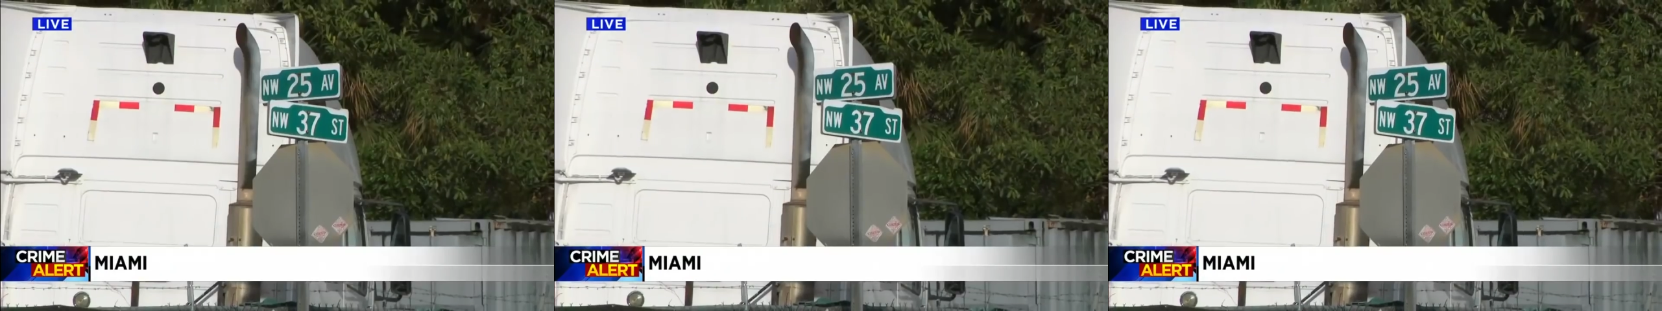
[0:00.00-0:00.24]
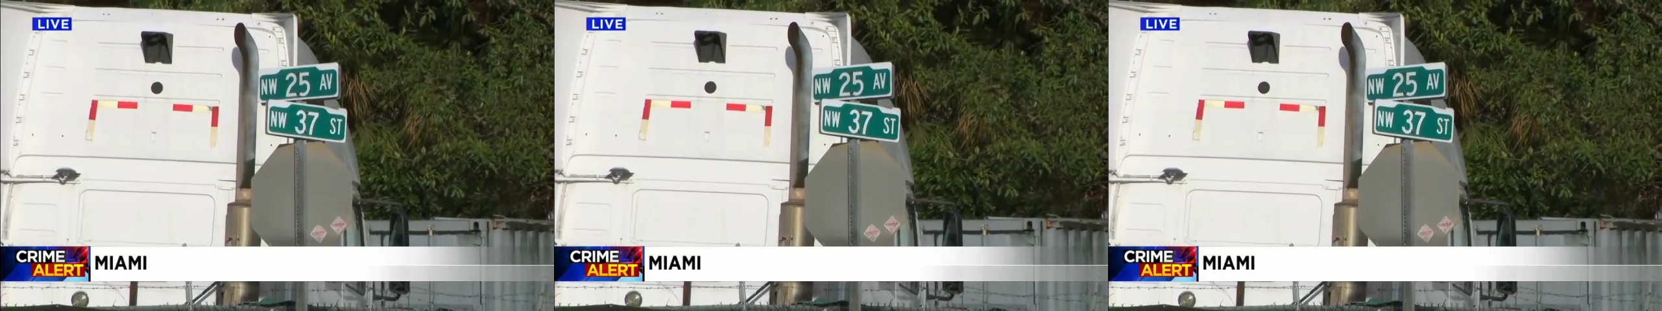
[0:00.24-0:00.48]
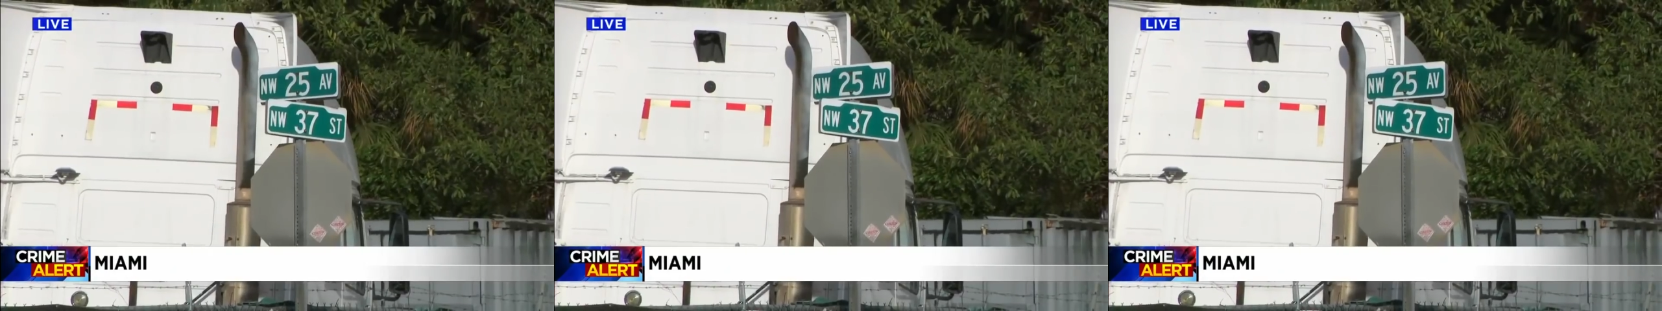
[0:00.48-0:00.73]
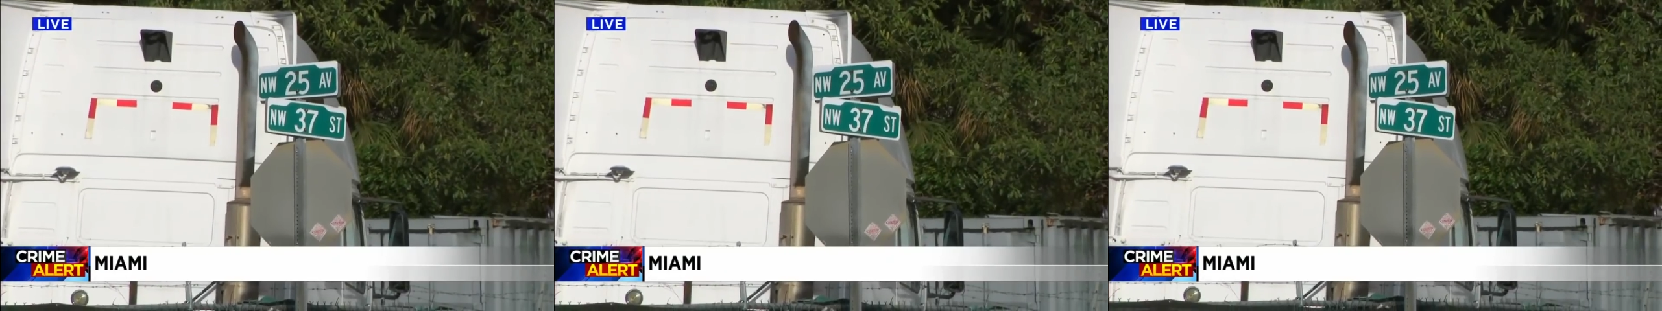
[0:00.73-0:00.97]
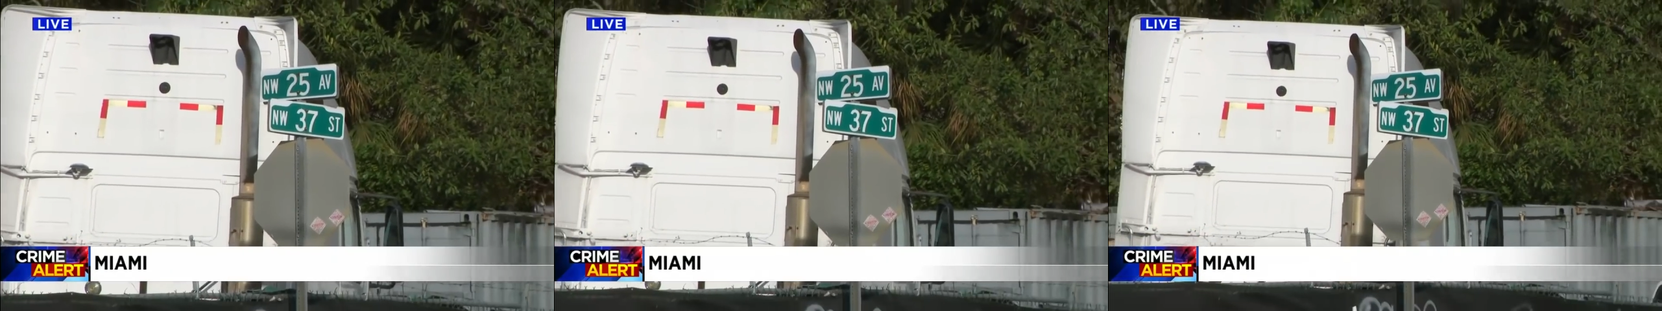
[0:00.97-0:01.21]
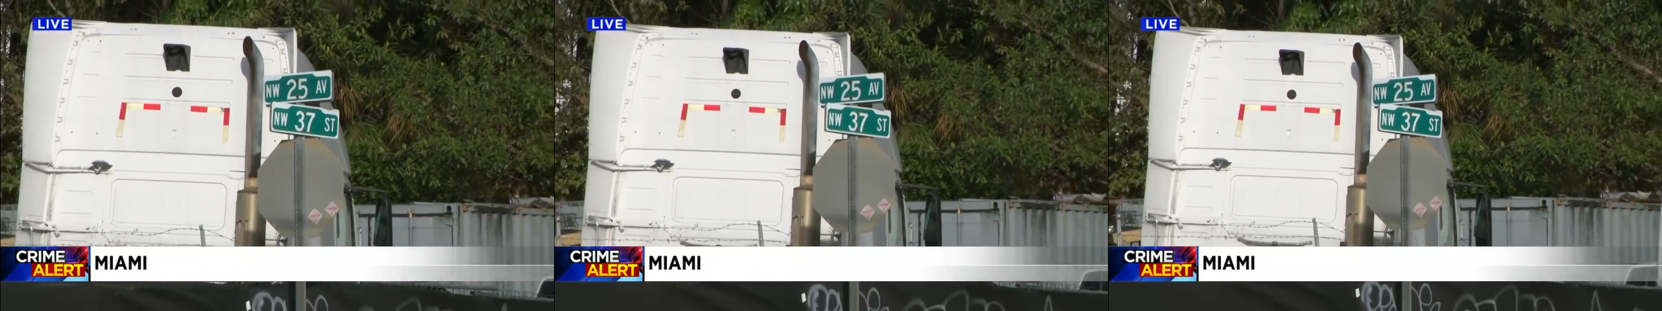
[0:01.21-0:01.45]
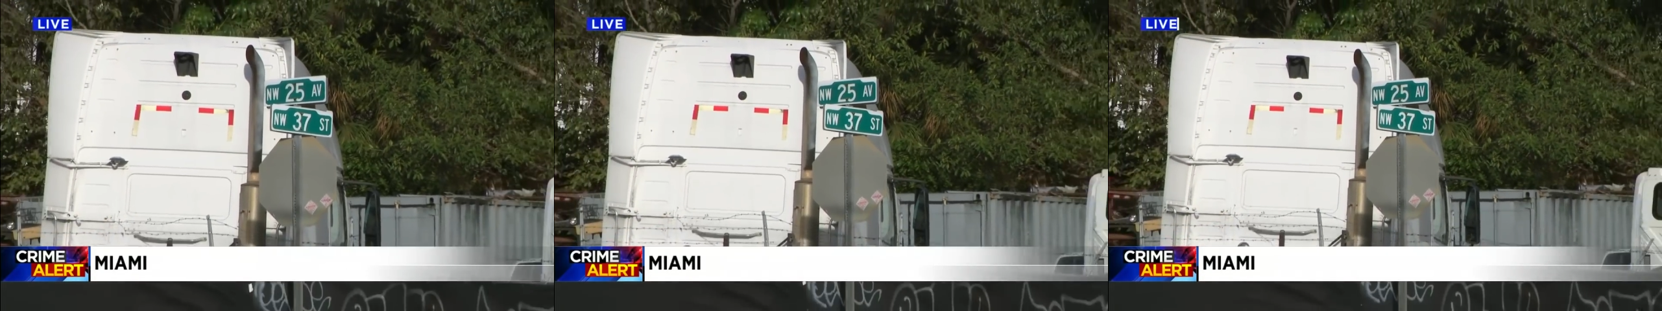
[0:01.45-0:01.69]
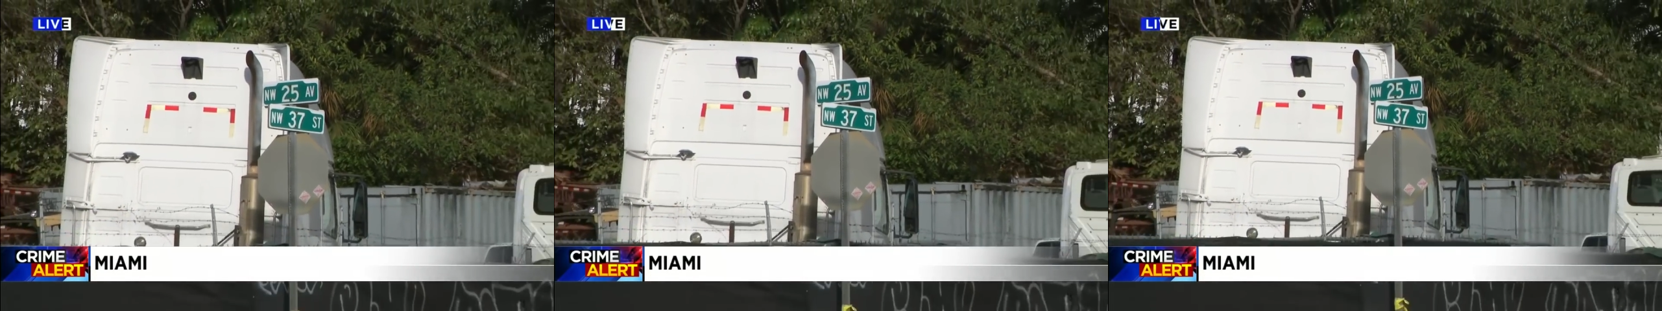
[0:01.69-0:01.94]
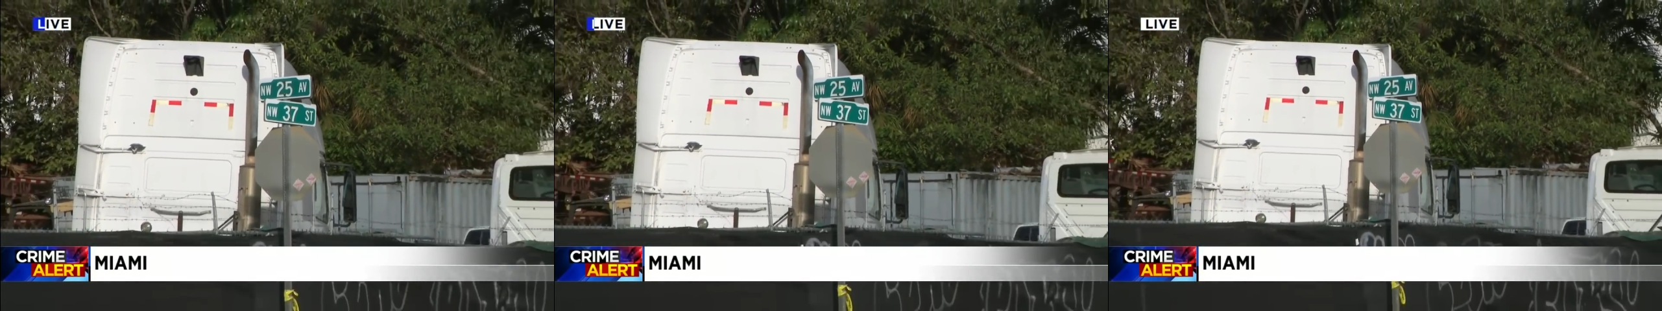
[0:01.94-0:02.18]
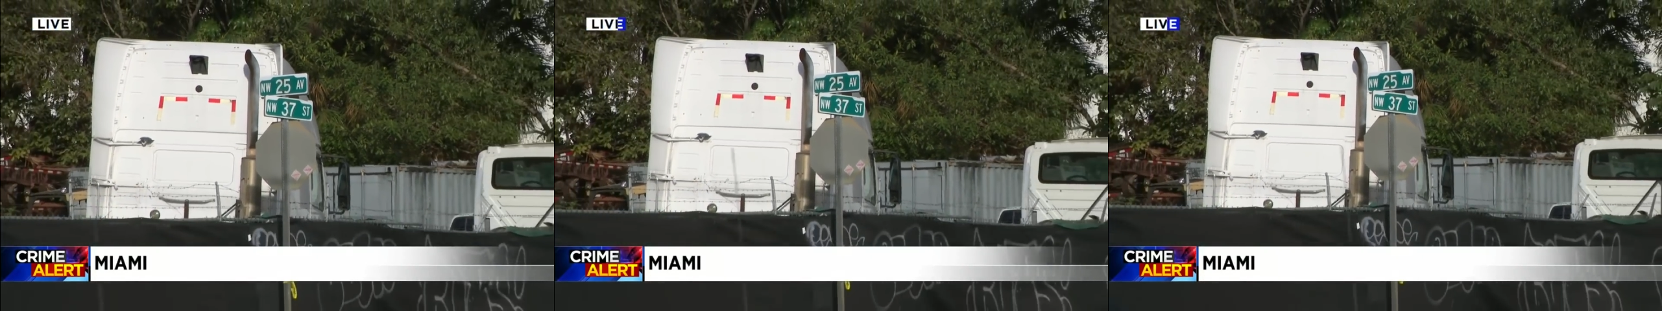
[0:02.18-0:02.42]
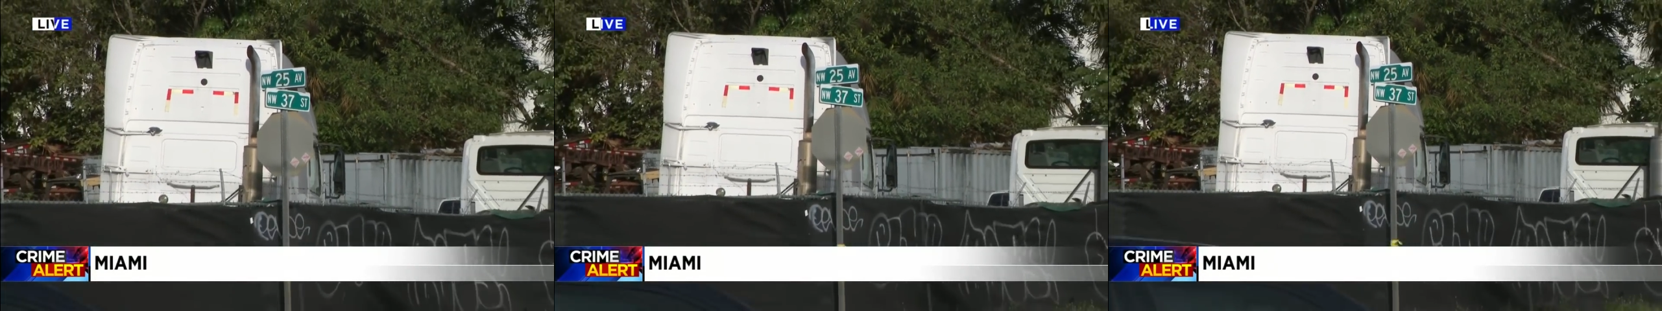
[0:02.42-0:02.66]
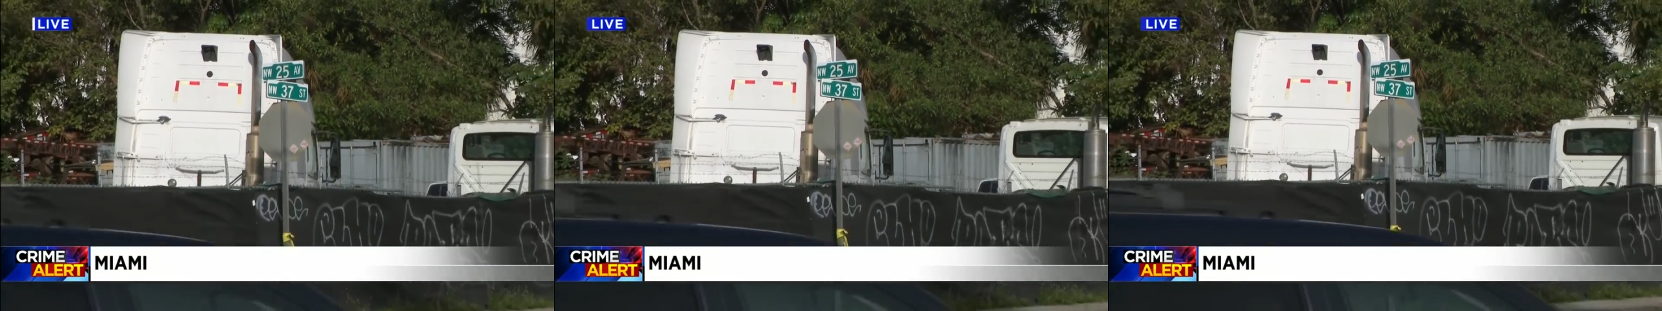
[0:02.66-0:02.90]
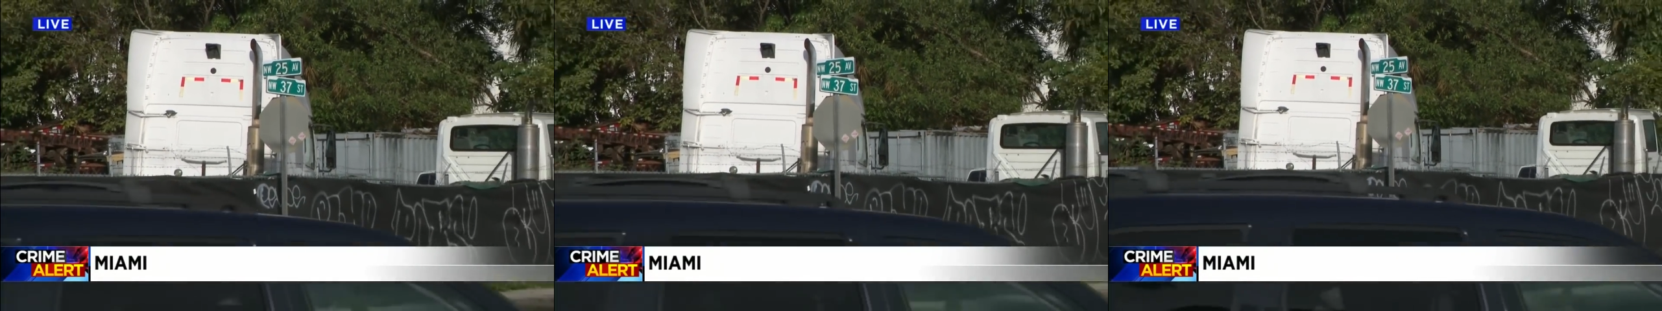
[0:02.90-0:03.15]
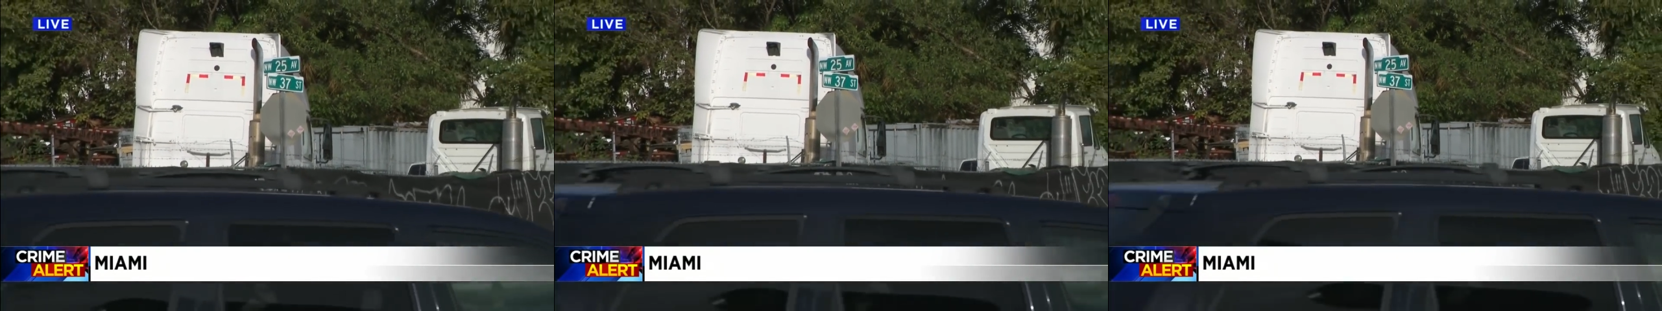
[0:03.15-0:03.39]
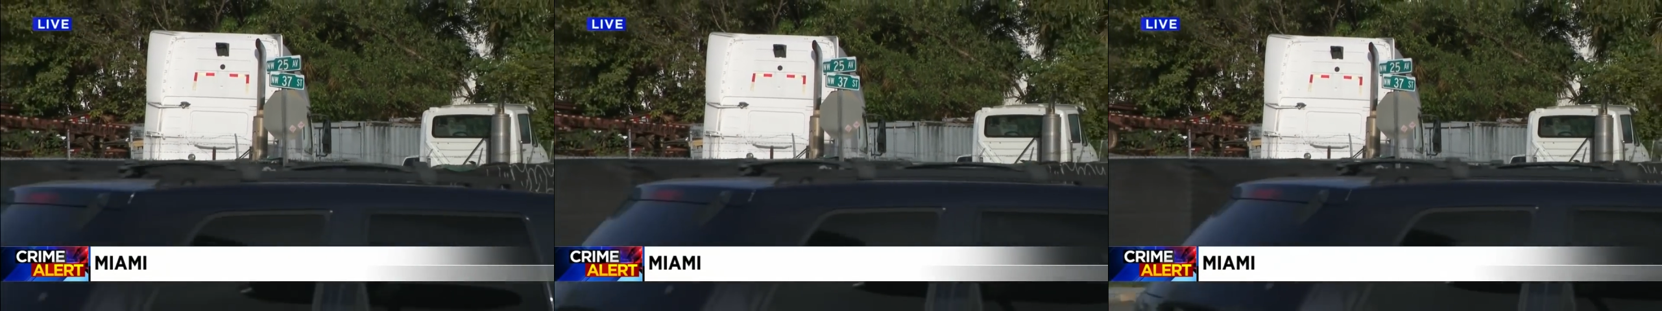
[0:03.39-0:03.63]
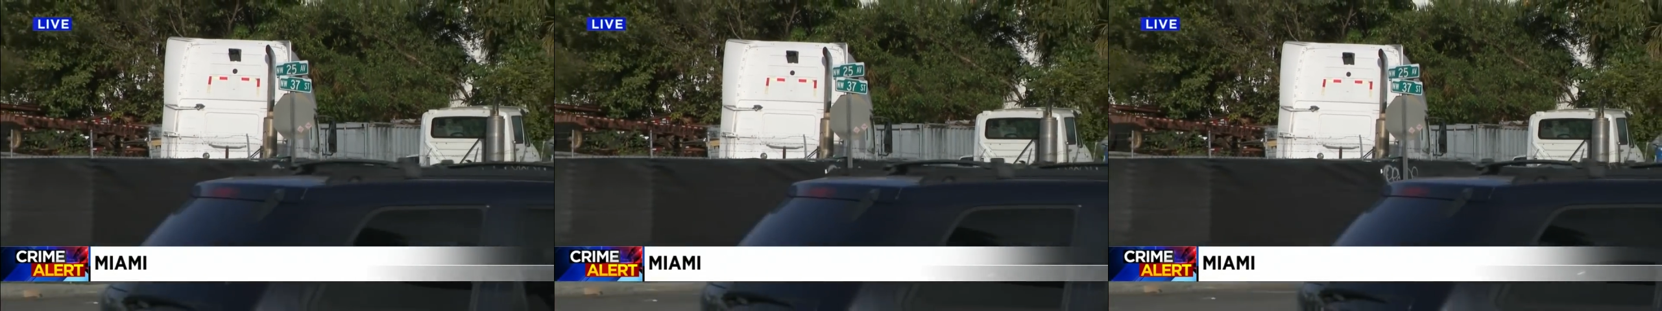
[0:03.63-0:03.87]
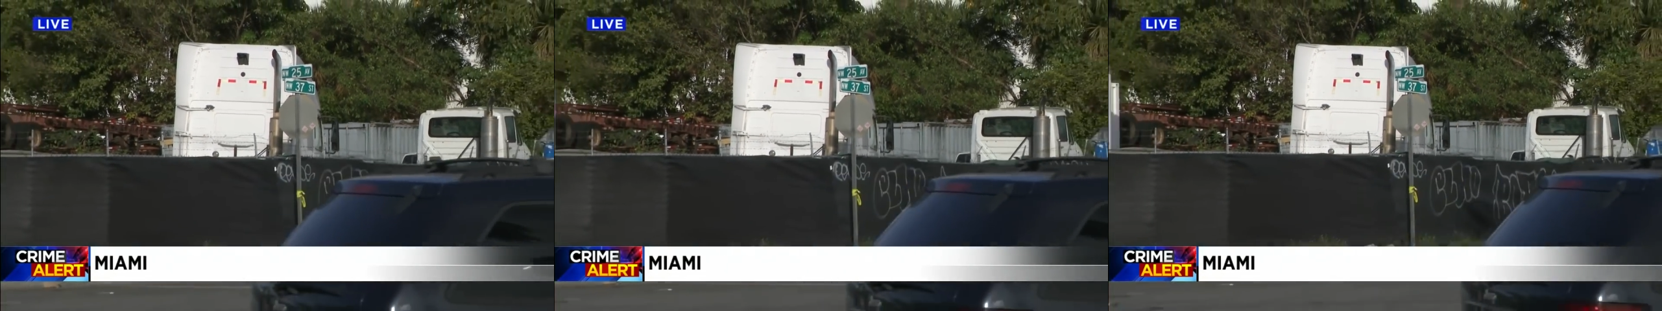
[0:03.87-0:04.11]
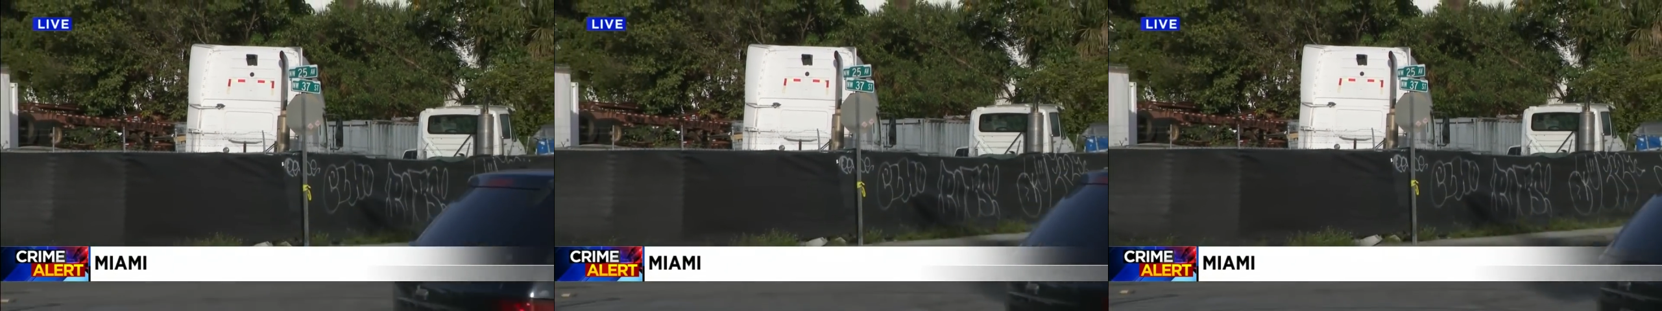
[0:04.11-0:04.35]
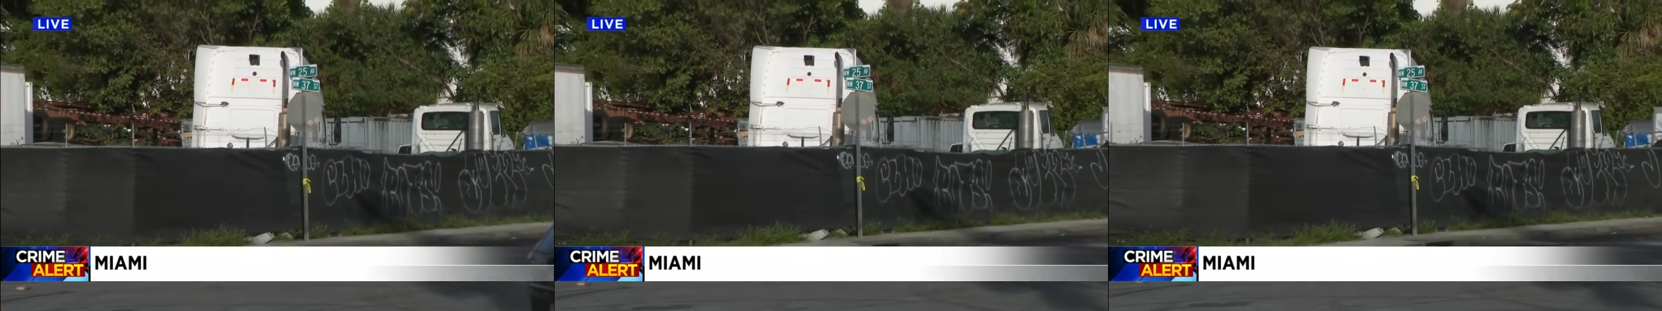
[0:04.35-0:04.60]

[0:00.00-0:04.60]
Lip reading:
(no speaker visible)